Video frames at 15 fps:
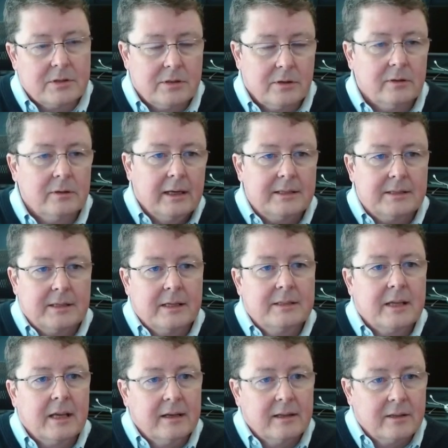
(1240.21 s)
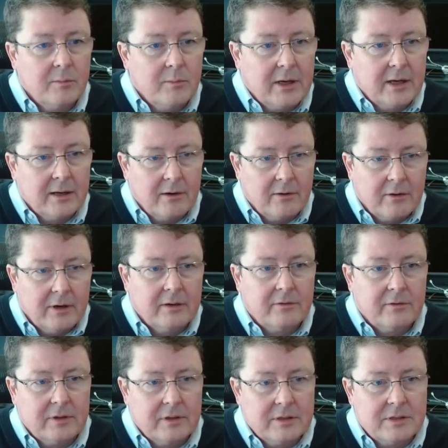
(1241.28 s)
So it's getting the model right
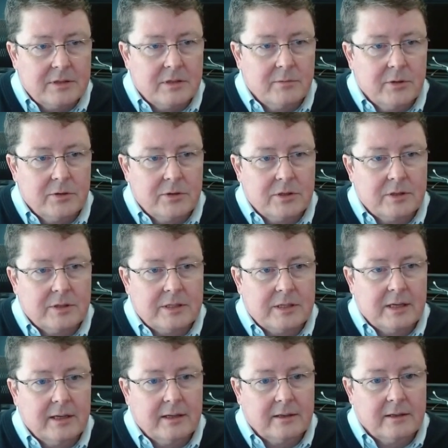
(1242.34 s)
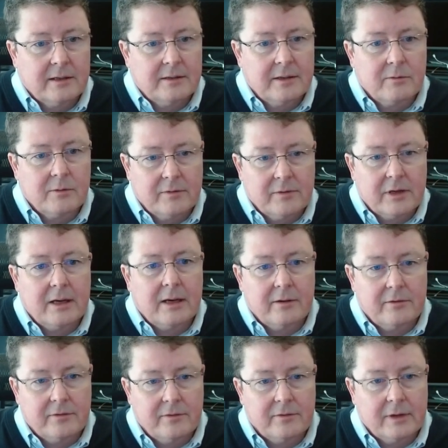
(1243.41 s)
for the distribution side, and I think we have a lot
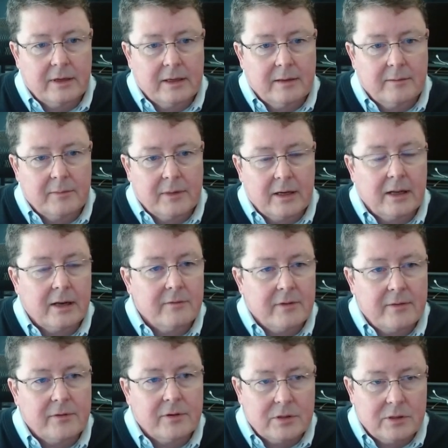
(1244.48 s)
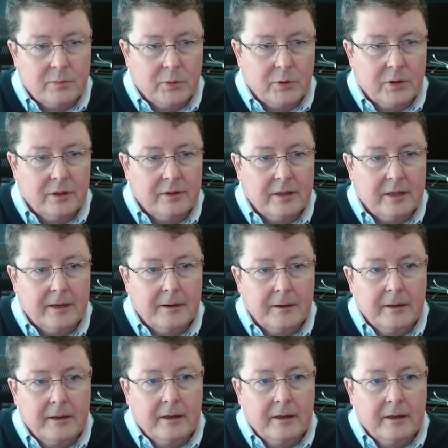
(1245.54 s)
of effort to put in there,